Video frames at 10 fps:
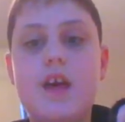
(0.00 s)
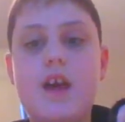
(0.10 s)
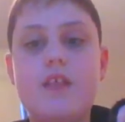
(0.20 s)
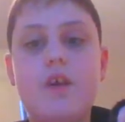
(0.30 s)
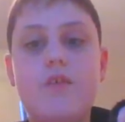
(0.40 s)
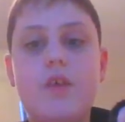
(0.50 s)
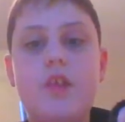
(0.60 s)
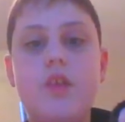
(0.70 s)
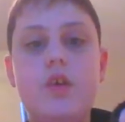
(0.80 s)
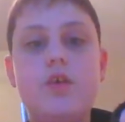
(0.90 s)
End of
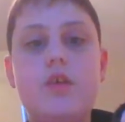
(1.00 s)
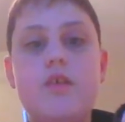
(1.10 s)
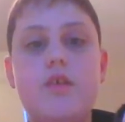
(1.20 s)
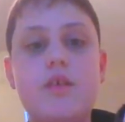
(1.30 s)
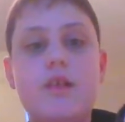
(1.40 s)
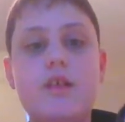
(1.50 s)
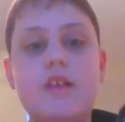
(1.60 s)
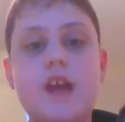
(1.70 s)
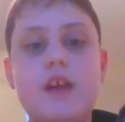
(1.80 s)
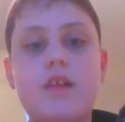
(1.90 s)
salute.
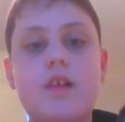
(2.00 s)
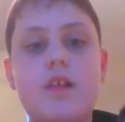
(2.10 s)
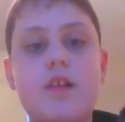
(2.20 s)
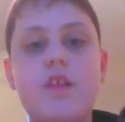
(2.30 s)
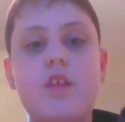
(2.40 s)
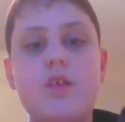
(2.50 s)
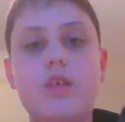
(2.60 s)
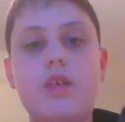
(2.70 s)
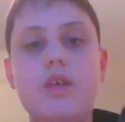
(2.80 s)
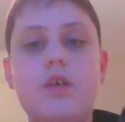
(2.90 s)
Next
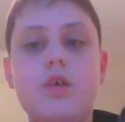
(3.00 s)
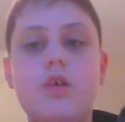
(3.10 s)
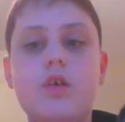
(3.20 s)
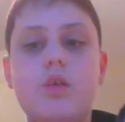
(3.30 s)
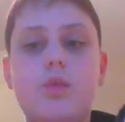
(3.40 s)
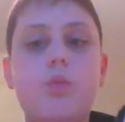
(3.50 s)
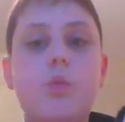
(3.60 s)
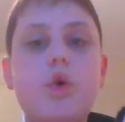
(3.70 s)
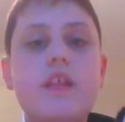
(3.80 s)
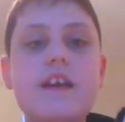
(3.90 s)
salute.
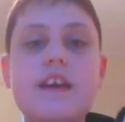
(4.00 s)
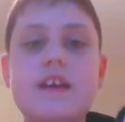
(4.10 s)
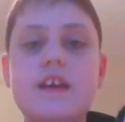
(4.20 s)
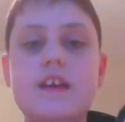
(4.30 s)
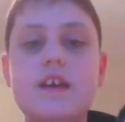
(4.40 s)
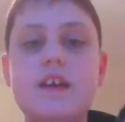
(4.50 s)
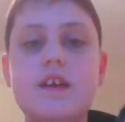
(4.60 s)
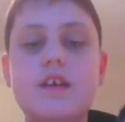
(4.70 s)
Wally.